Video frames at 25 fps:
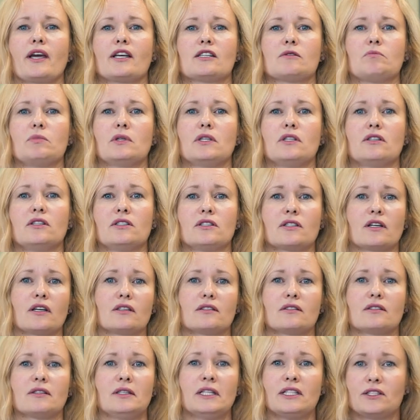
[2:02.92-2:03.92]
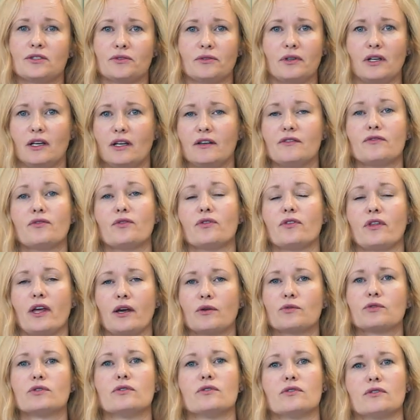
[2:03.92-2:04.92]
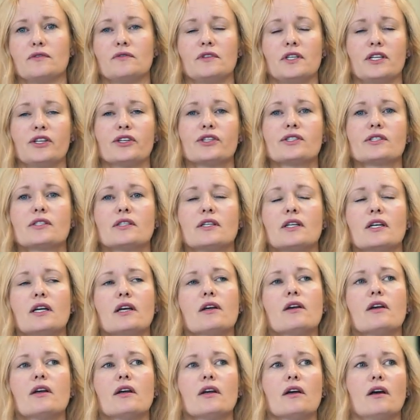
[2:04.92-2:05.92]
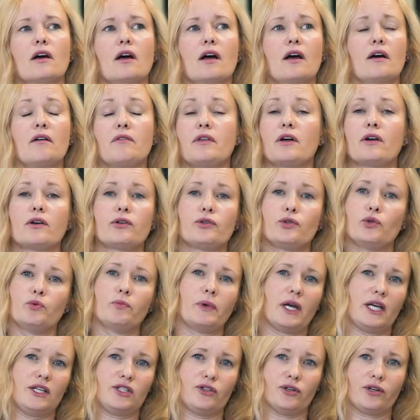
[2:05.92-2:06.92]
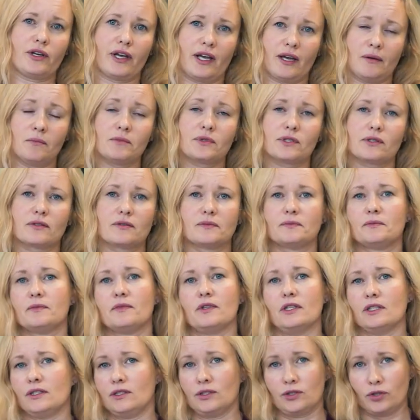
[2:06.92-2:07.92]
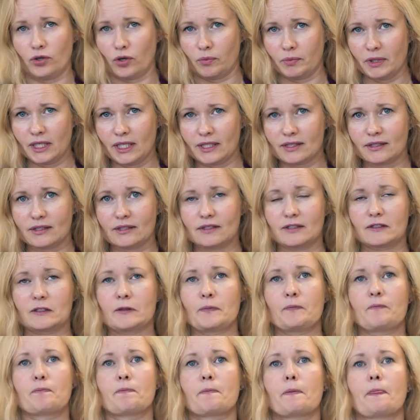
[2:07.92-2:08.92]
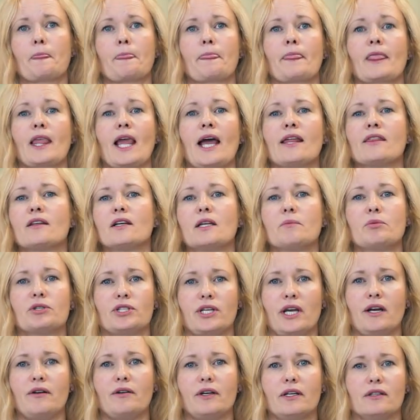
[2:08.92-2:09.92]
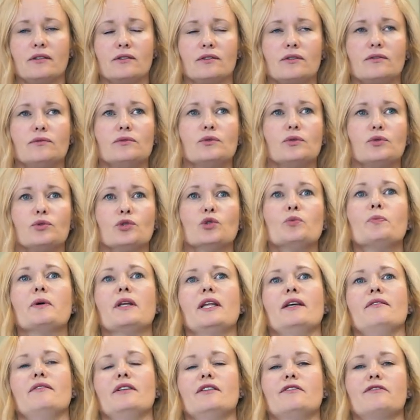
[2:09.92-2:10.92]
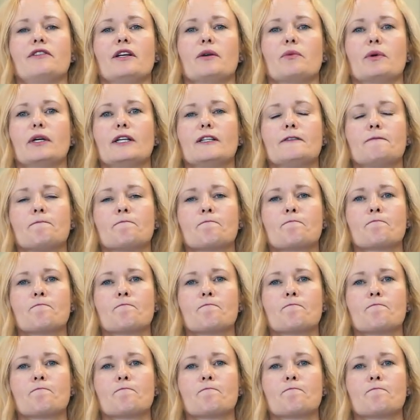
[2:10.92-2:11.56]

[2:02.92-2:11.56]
has been discussed literally for thousands of years, there are two major camps, the determinists and the libertarians, who do believe in free will.